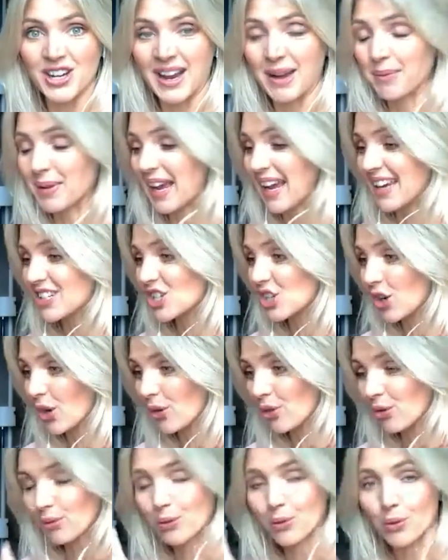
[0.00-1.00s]
and we had to go
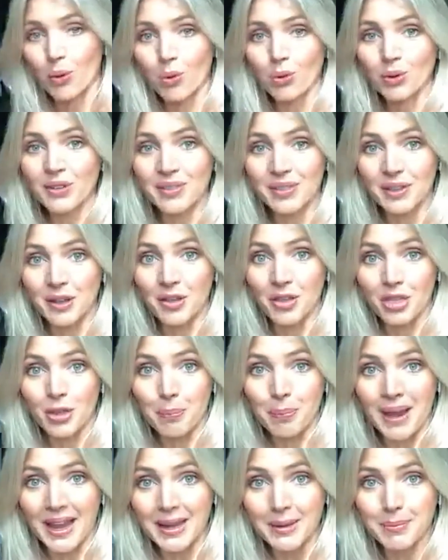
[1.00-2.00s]
through all of the
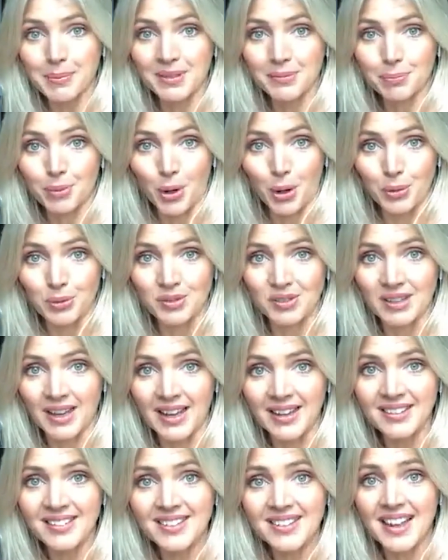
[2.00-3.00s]
paper
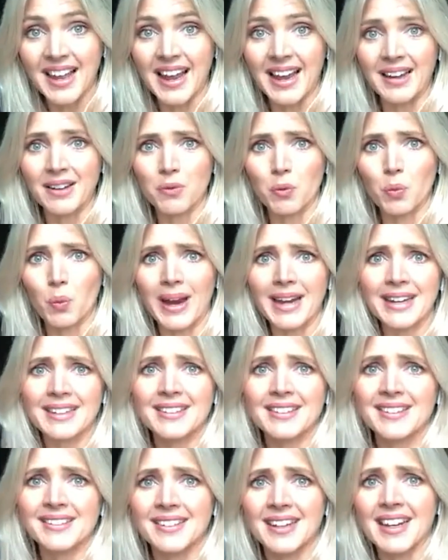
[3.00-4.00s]
process and waited
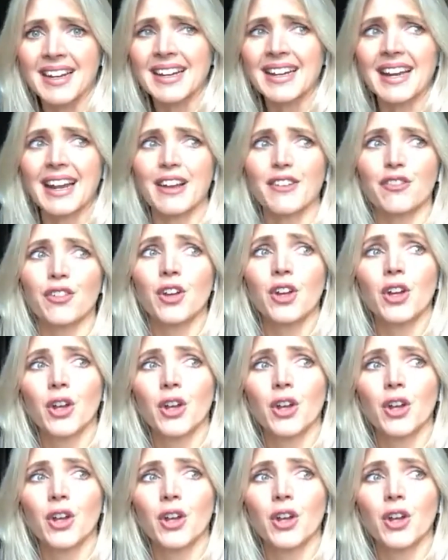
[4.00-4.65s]
to see if